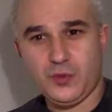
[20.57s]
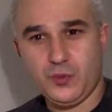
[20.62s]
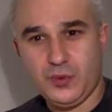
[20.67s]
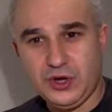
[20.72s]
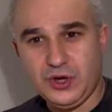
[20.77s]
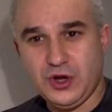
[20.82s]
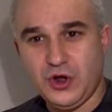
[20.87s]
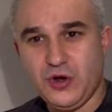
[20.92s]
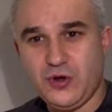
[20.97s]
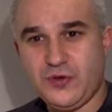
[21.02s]

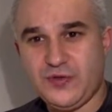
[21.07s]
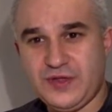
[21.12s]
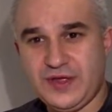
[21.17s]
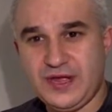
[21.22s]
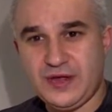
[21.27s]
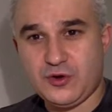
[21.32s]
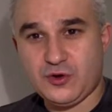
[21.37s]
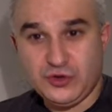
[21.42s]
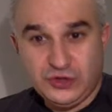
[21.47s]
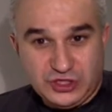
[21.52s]
we know
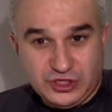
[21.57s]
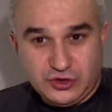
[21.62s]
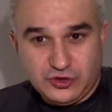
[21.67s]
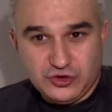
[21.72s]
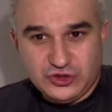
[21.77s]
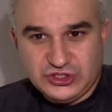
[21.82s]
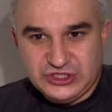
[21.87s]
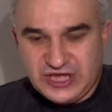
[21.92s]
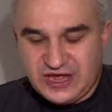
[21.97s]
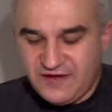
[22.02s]
the
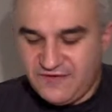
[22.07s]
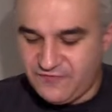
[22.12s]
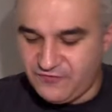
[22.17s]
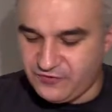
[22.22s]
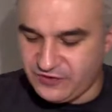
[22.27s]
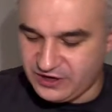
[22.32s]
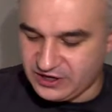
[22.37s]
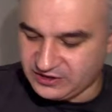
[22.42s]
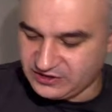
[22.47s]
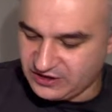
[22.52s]
continuous time
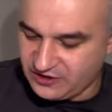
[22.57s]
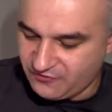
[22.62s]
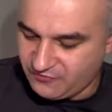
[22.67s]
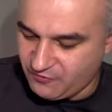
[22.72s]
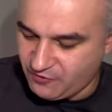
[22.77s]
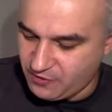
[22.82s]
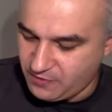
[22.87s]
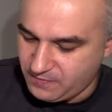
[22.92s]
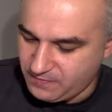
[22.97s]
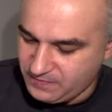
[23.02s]
Fourier
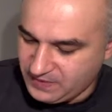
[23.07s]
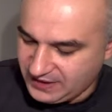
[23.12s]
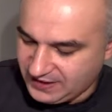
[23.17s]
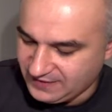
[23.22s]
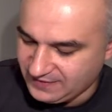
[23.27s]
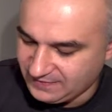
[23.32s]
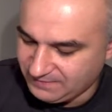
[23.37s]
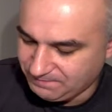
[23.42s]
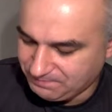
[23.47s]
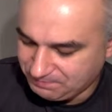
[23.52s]
transform,
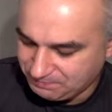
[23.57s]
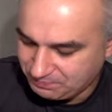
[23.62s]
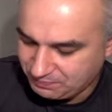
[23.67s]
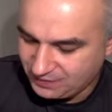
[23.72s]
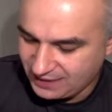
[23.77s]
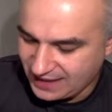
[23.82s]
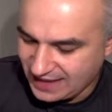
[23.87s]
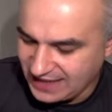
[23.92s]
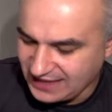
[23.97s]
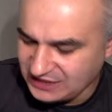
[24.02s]
meaning
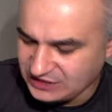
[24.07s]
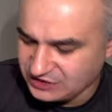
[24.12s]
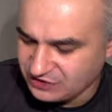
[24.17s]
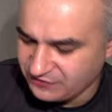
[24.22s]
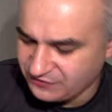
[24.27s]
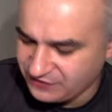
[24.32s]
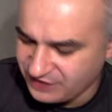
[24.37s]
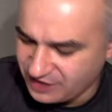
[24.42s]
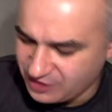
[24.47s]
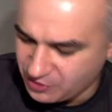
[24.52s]
x
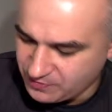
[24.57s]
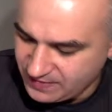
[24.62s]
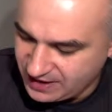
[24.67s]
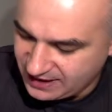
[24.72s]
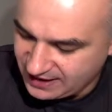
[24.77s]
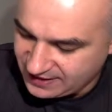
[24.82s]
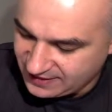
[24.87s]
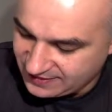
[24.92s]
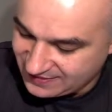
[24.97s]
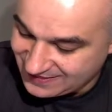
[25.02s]
of j
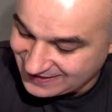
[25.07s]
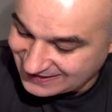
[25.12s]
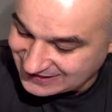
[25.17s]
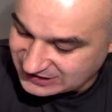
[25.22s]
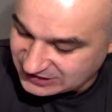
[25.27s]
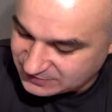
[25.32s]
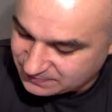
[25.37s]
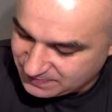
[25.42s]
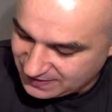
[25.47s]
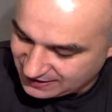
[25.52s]
omega, the
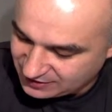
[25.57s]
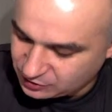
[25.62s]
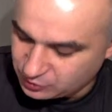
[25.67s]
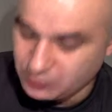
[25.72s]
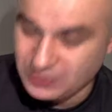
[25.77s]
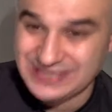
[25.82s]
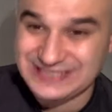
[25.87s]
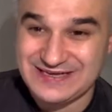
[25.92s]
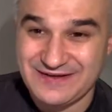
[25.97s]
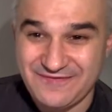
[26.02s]

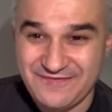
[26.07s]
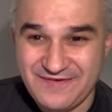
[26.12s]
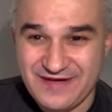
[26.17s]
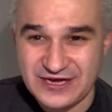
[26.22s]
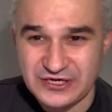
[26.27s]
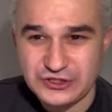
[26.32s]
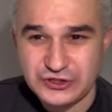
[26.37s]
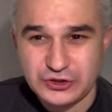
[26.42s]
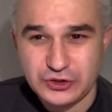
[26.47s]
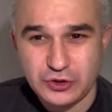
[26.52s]
spectrum as a
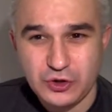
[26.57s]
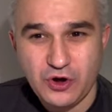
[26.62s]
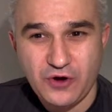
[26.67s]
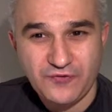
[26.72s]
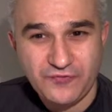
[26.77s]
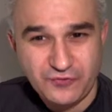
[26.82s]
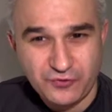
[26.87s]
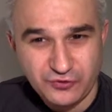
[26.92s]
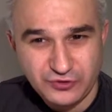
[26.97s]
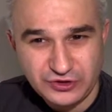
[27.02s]
function
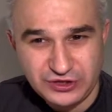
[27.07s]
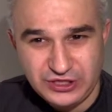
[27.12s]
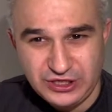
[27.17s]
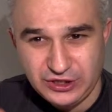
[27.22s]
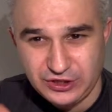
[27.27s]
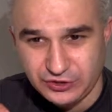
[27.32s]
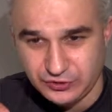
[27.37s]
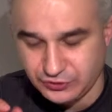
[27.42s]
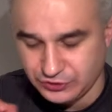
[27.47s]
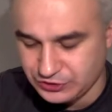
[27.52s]
of
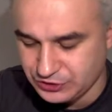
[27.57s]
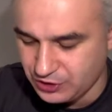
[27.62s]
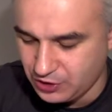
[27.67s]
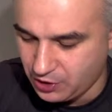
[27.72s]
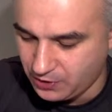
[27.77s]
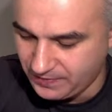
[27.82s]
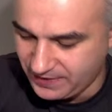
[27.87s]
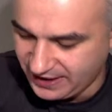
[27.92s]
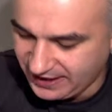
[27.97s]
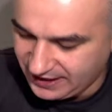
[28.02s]
continuous
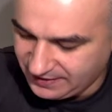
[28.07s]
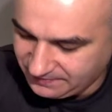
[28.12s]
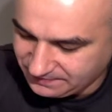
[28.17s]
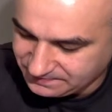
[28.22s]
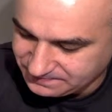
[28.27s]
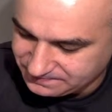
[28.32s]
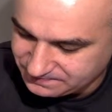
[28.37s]
omega,